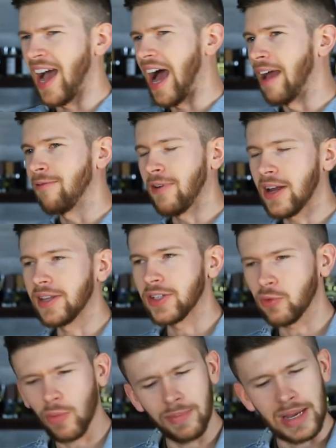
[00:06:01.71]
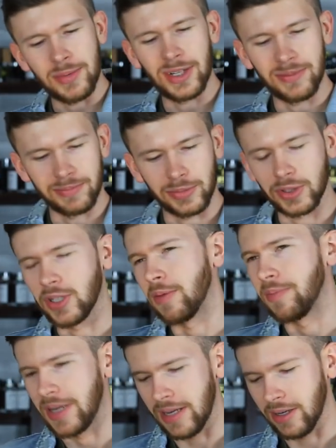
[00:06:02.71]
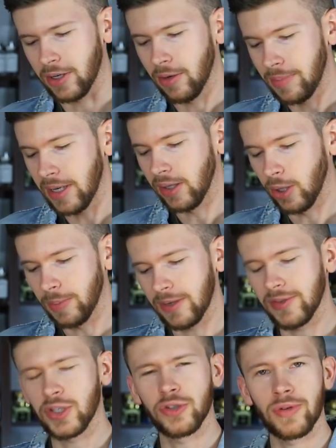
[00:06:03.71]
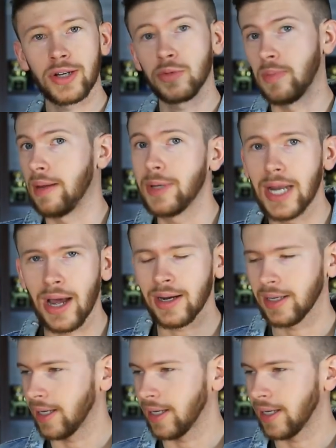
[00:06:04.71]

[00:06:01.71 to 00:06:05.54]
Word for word: I find this one maybe to be could be a little bit of a stretch, maybe not.